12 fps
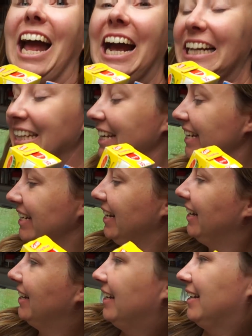And then
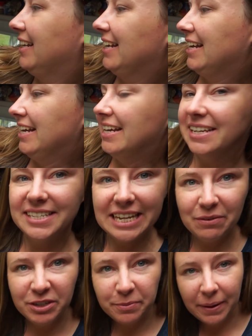
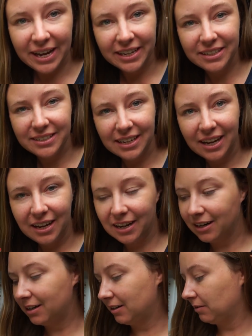sandwich bags
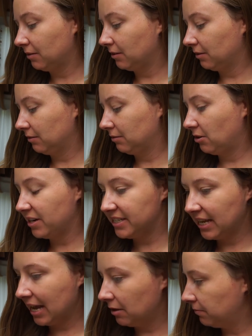are
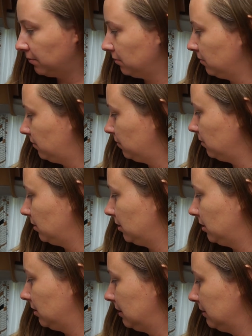crazy helpful
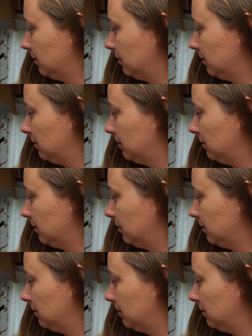for